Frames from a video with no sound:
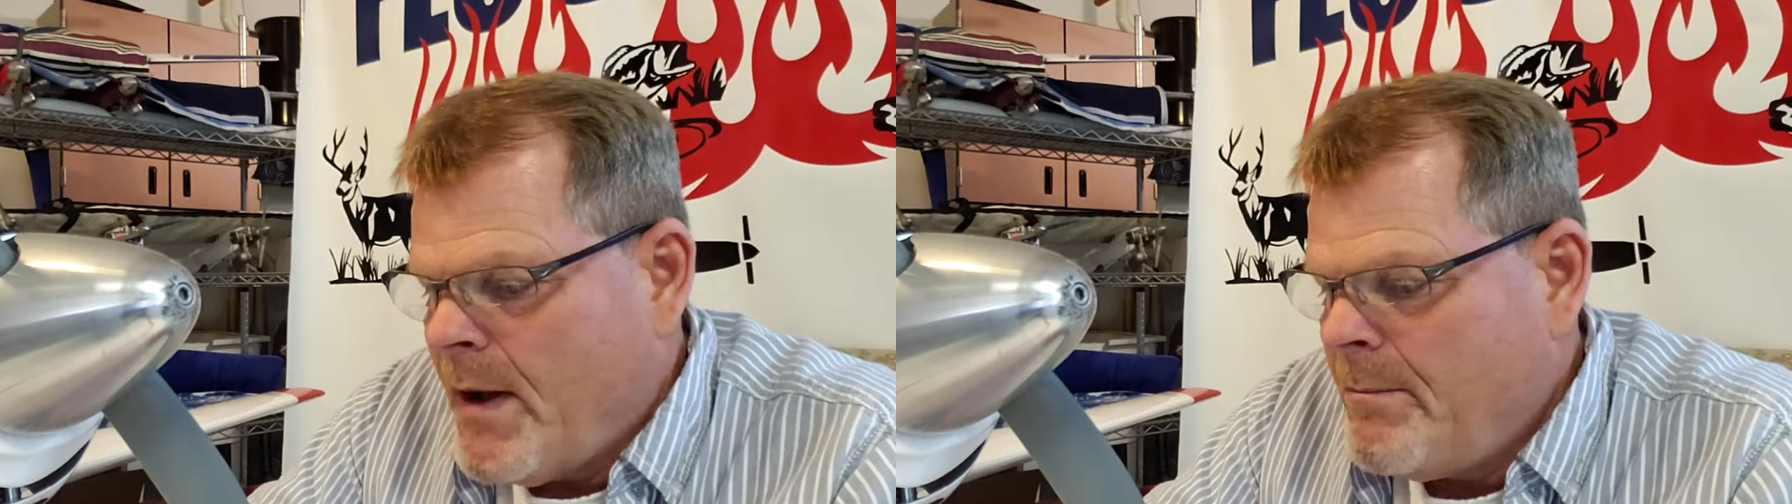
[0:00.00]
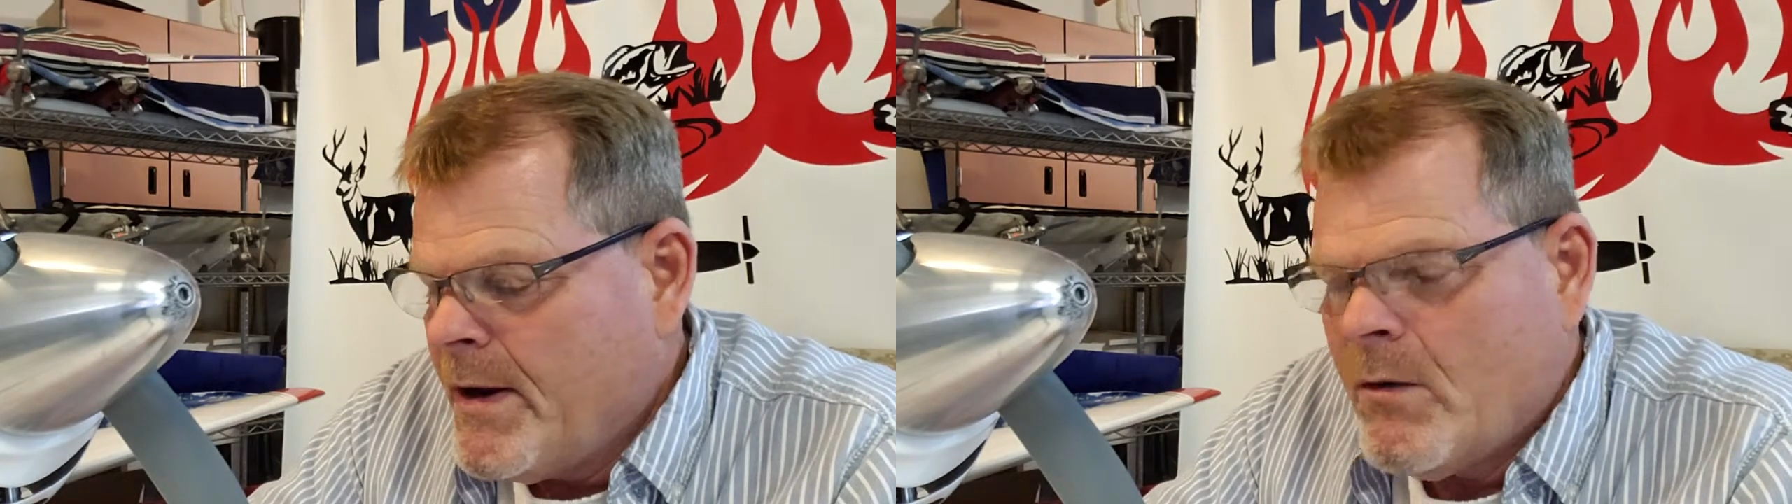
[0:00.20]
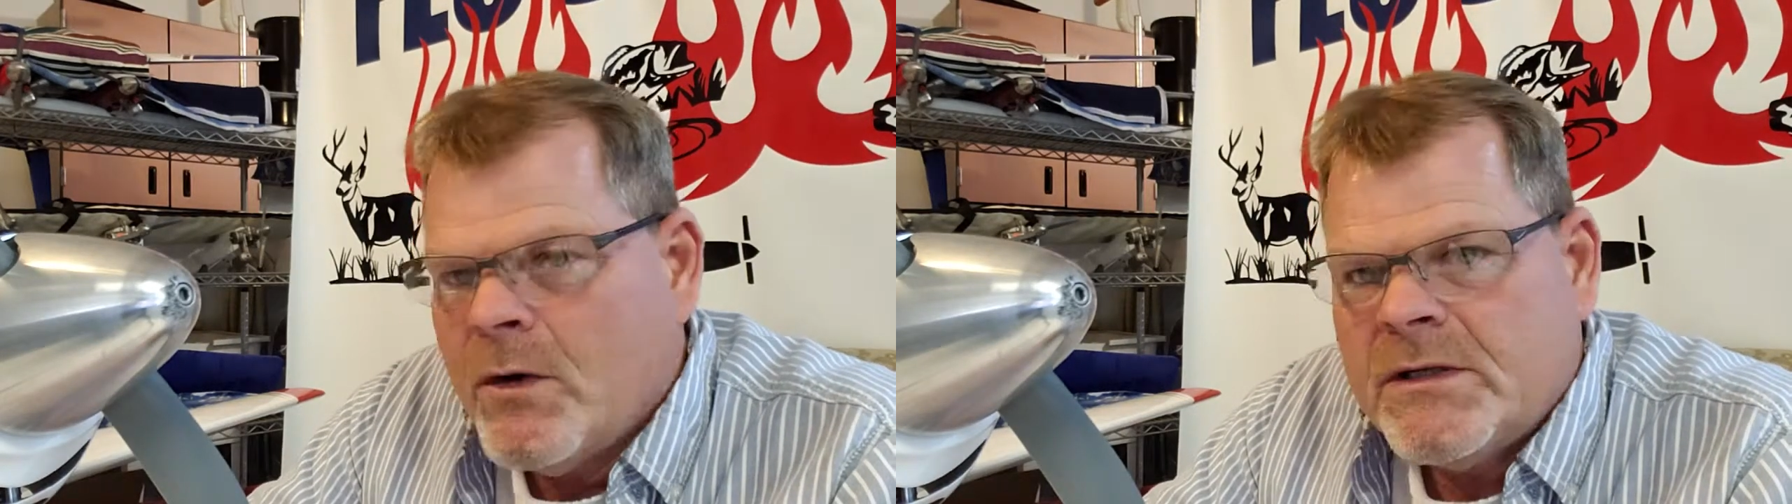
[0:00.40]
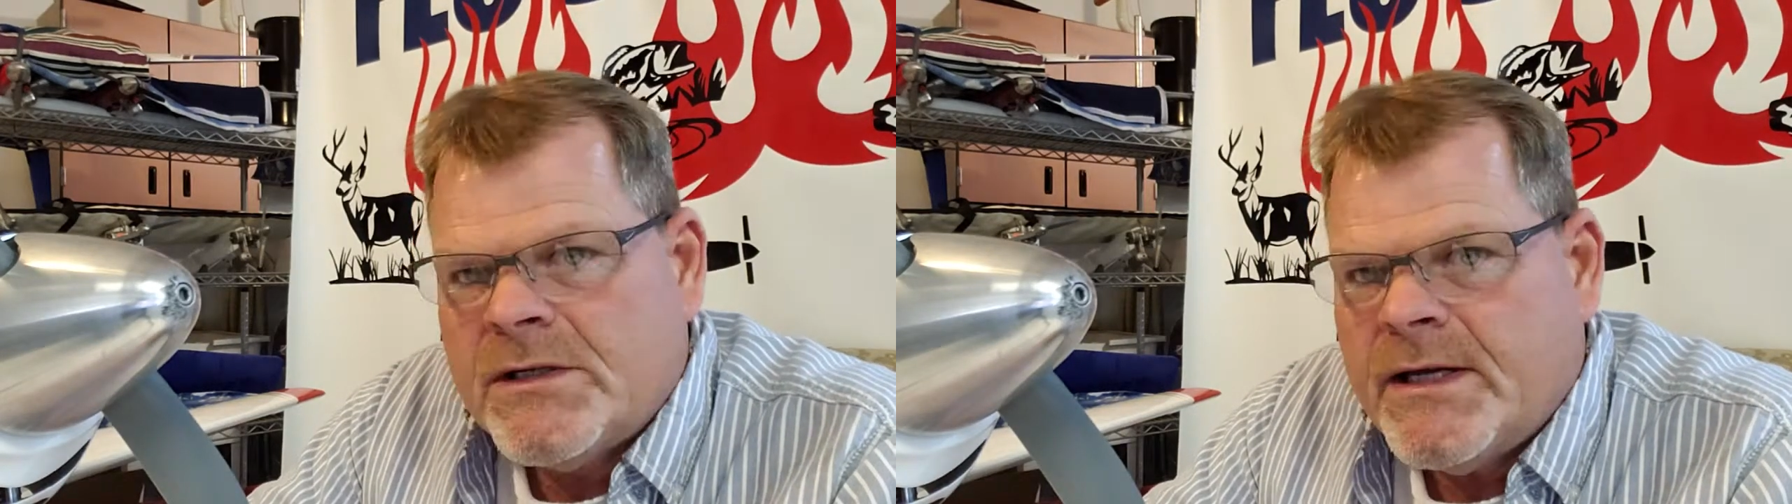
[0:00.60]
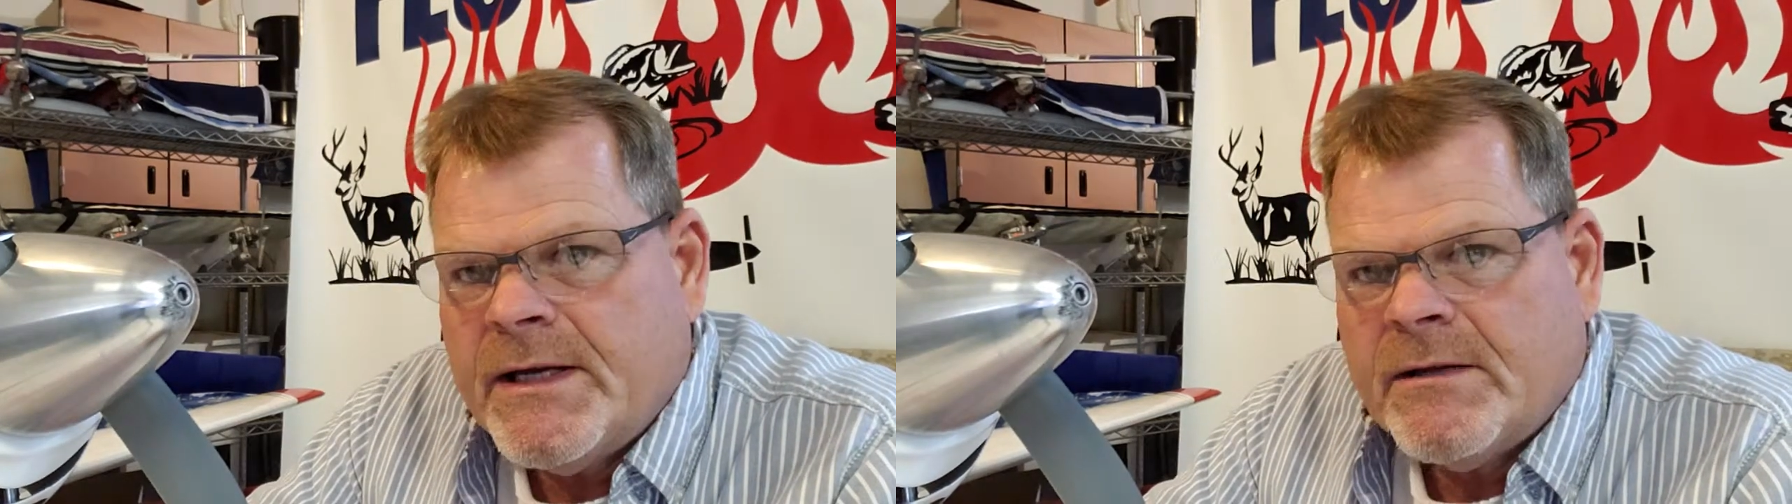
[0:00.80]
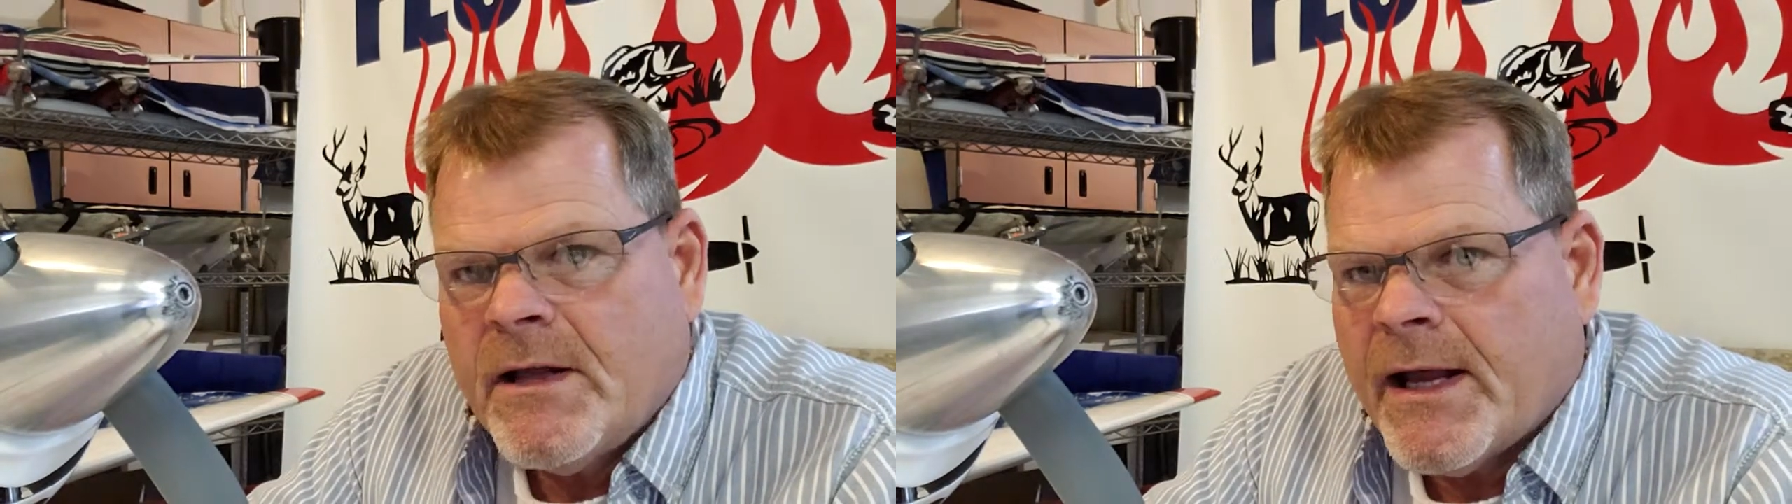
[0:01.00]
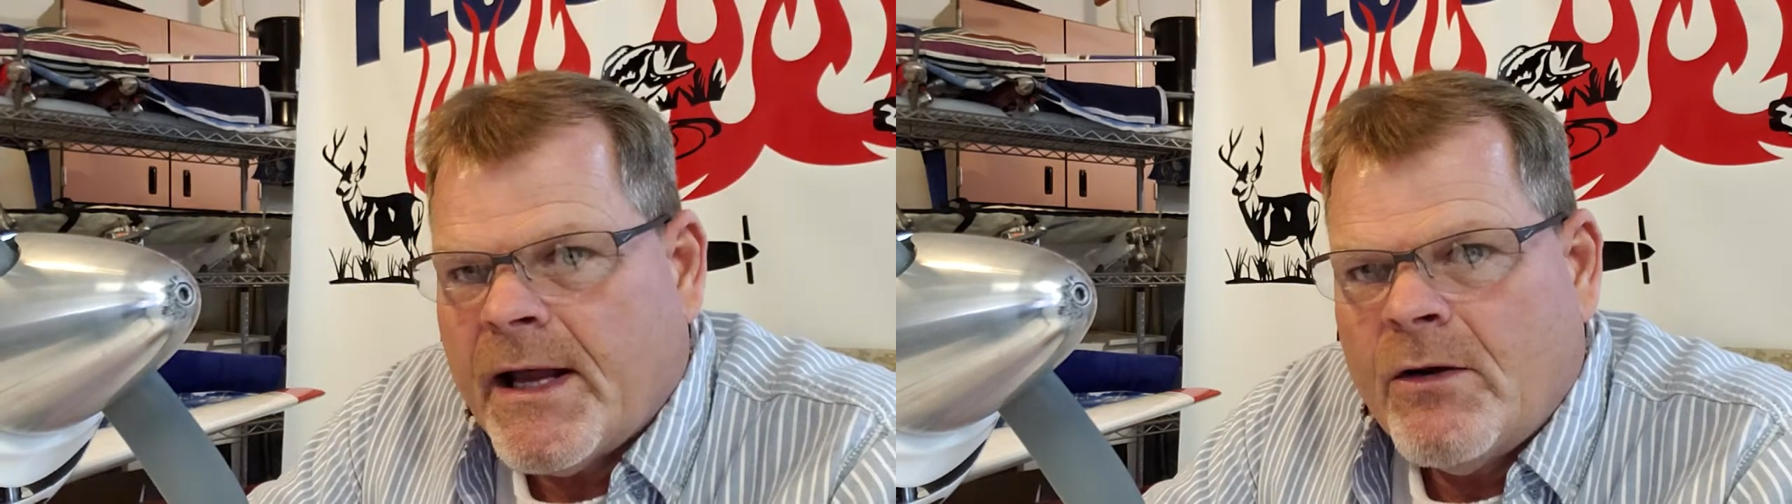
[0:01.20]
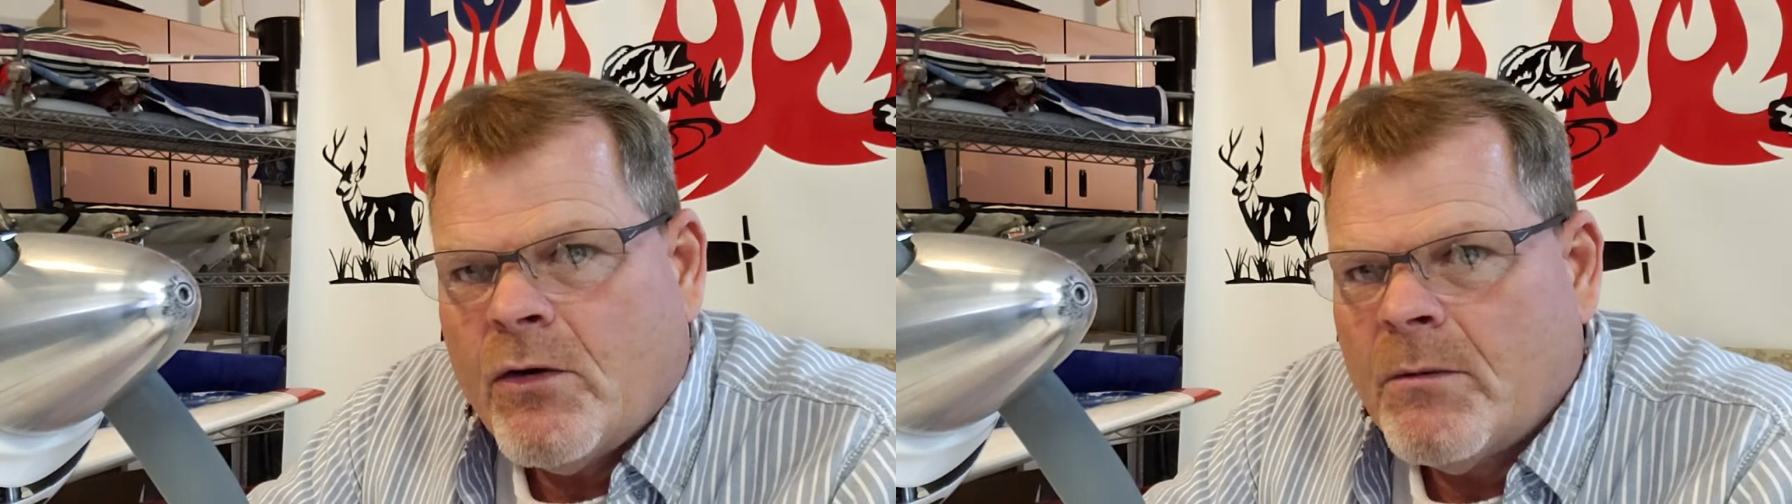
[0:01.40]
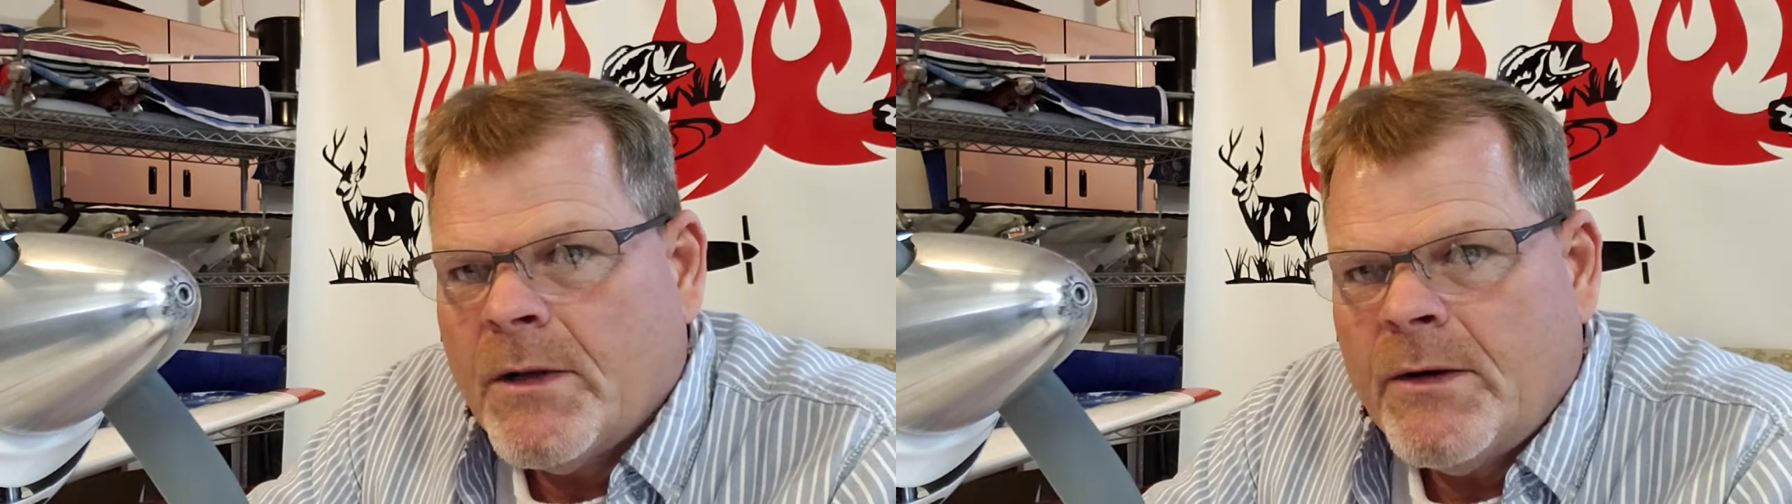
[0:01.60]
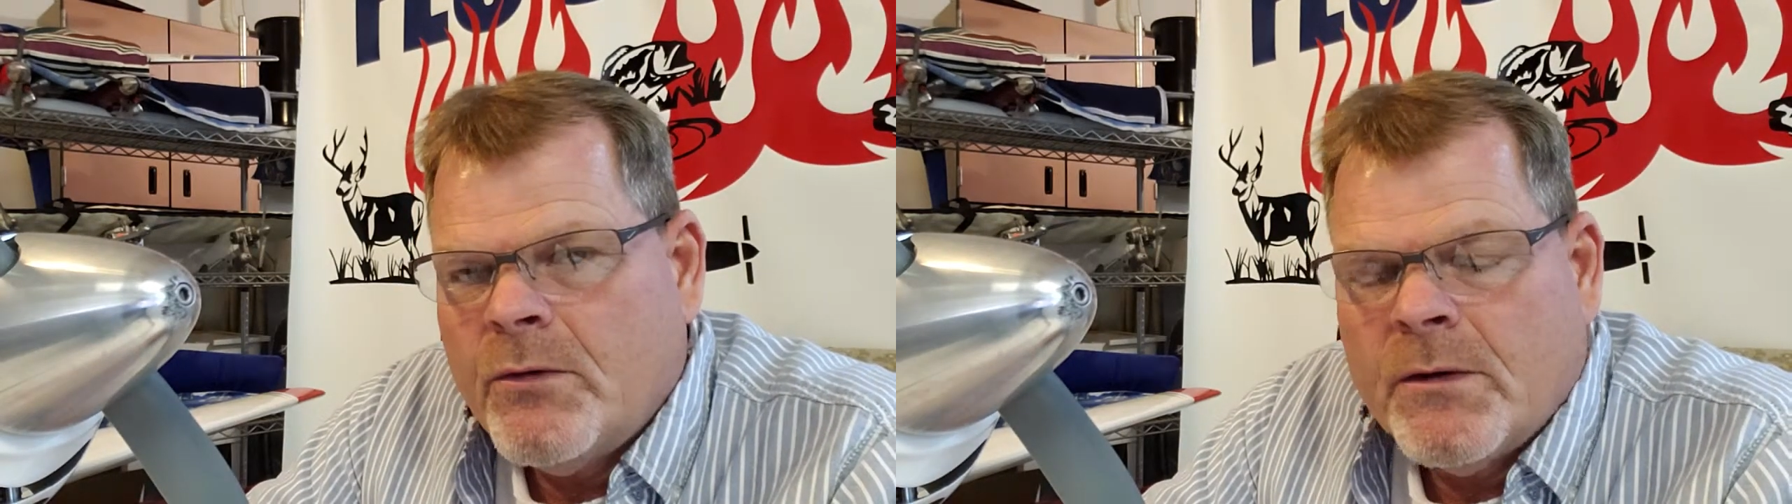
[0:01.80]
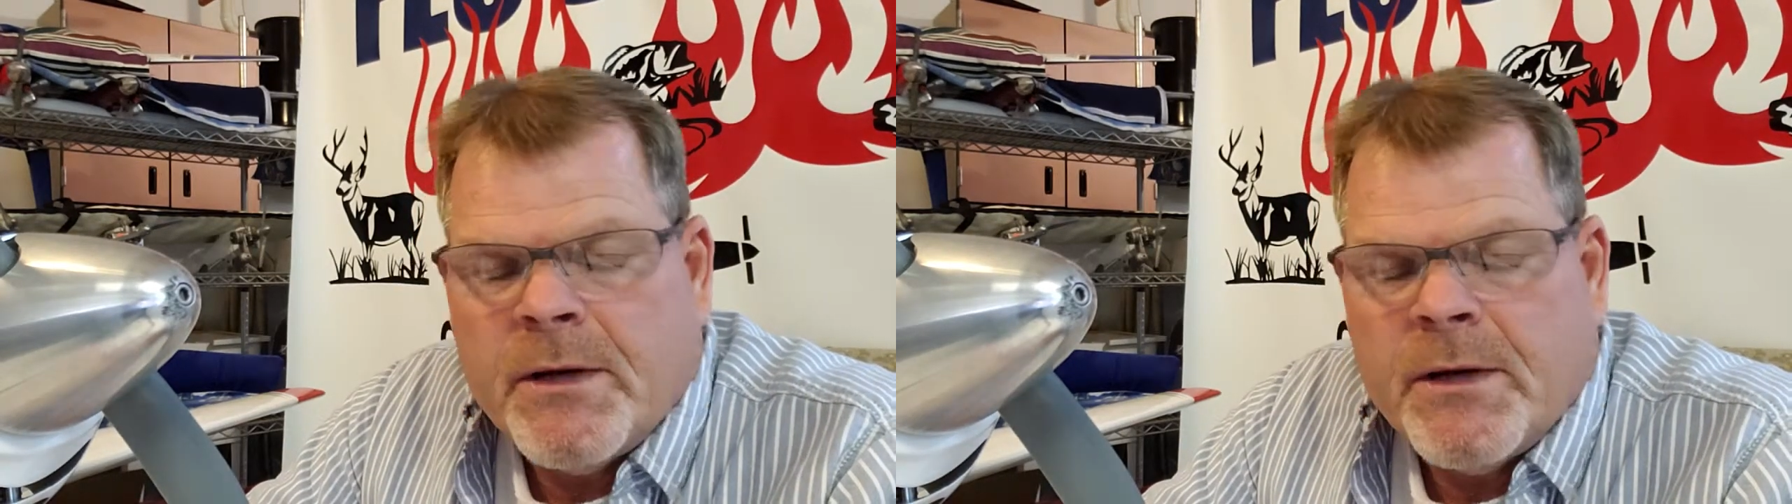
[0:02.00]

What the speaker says: big ones in like I normally would,